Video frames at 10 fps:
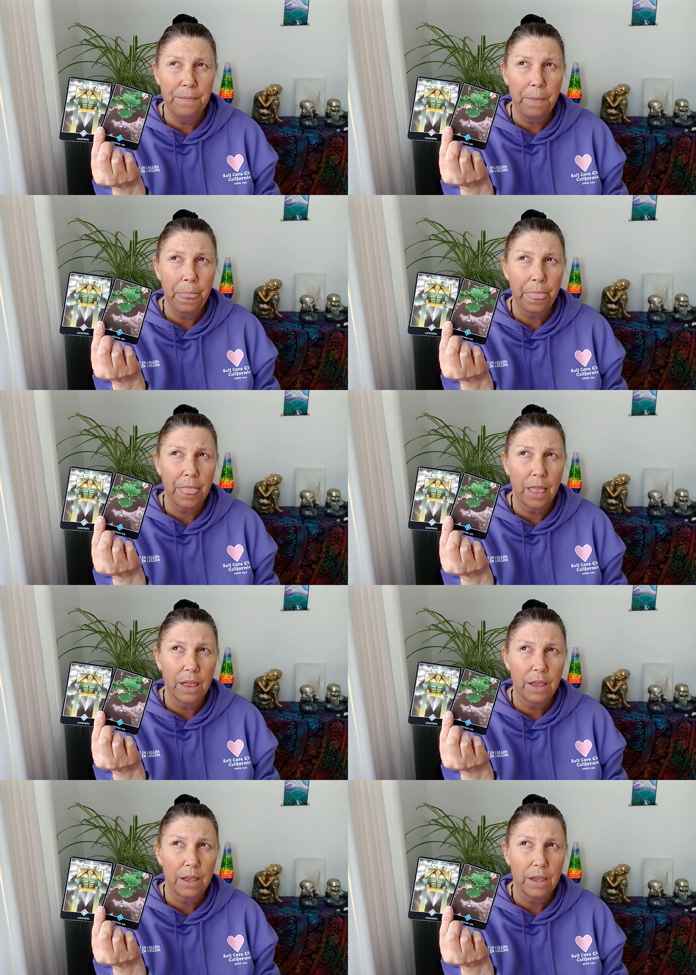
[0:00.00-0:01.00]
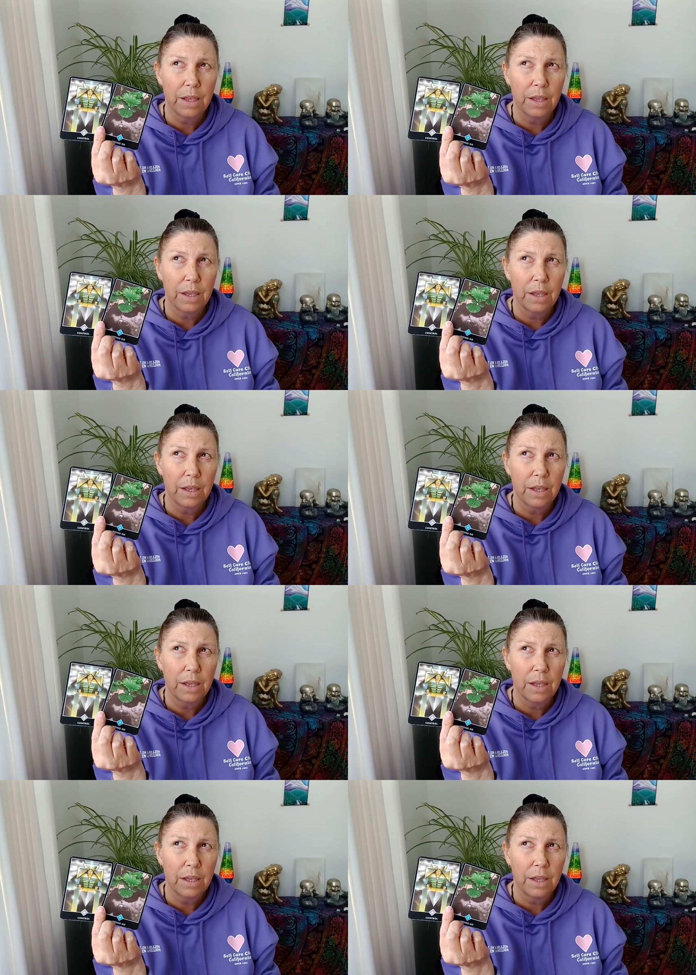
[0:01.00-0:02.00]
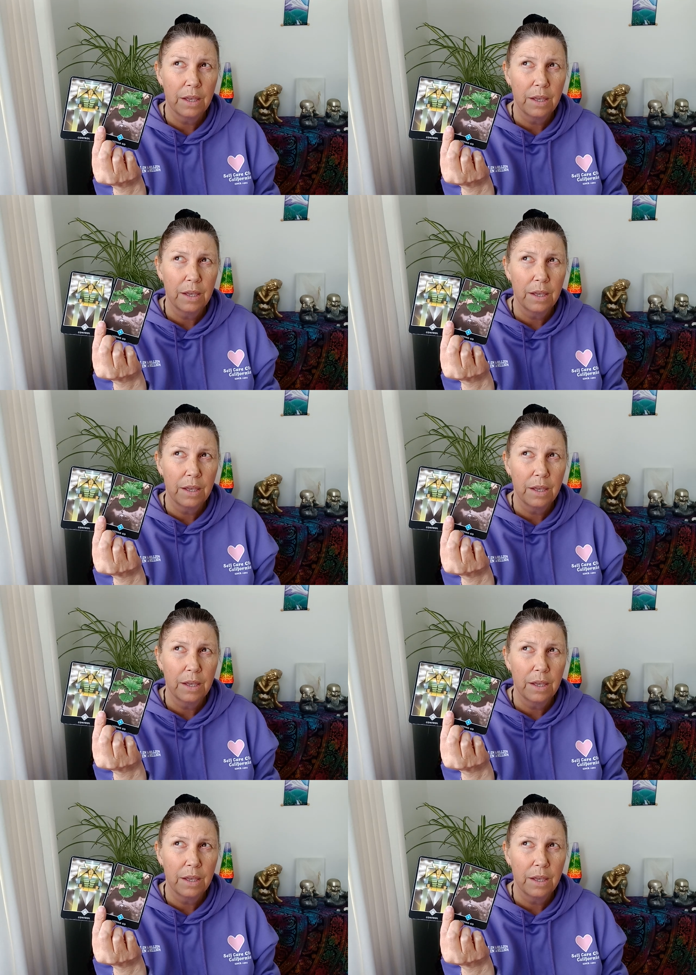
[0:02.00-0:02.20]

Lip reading: [no speech]